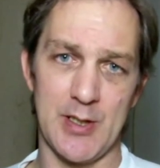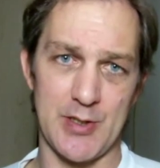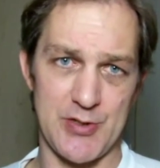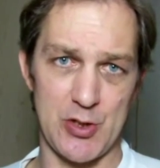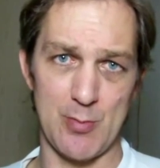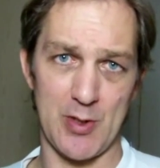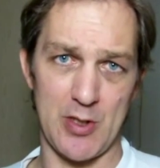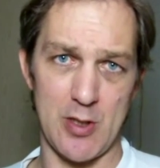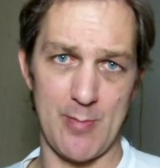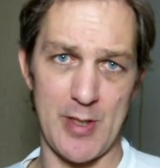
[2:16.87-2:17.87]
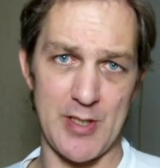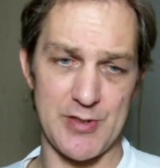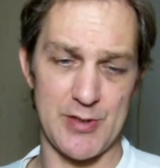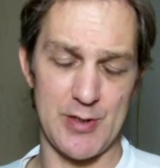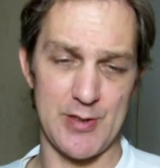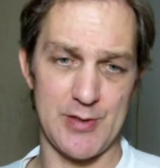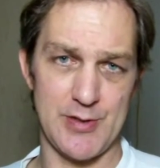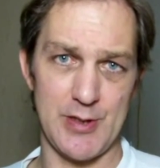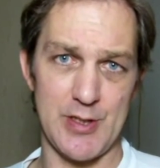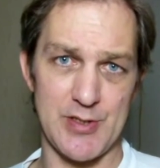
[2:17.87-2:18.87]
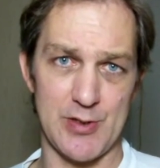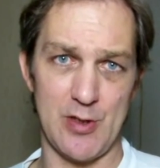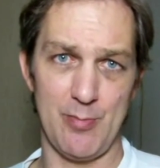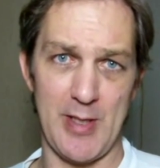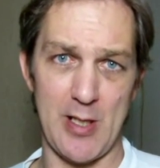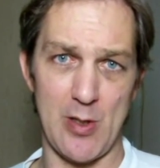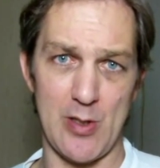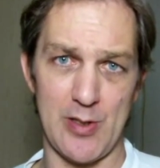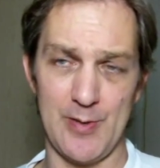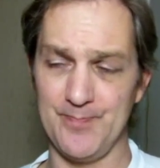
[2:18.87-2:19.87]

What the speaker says: consumer comments that say it's underpowered.